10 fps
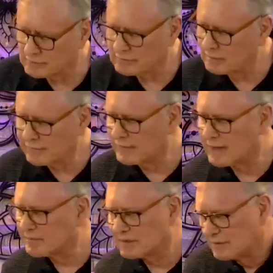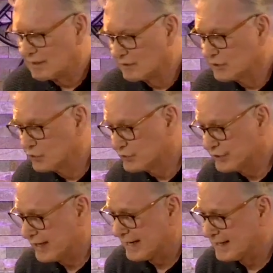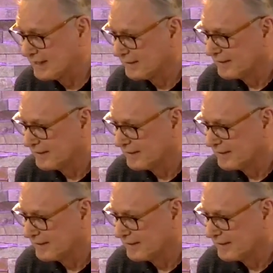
Anything I'm telling you today,